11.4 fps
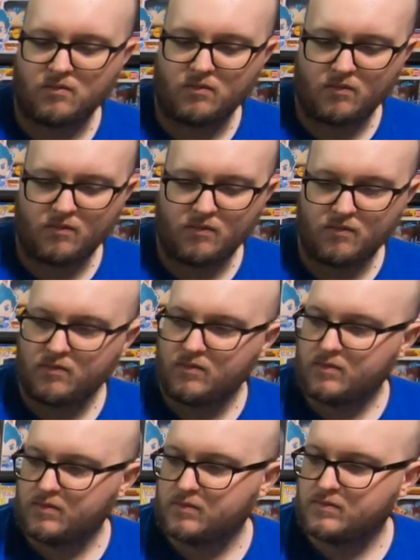
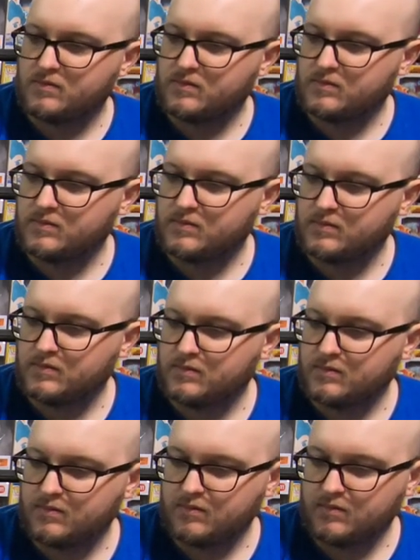
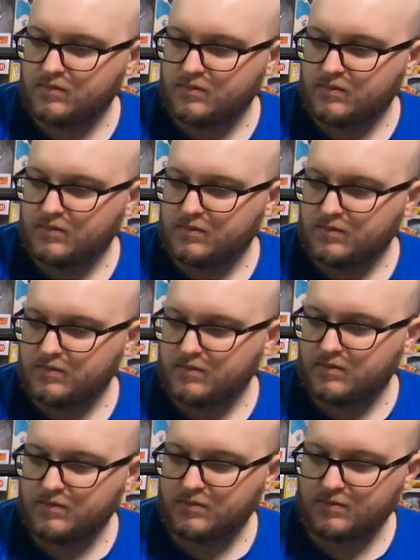
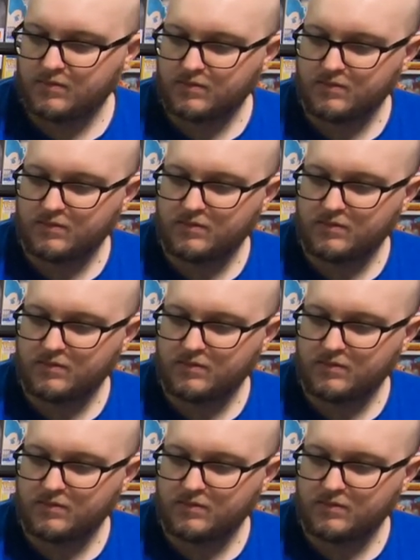No words are spoken by the person on screen.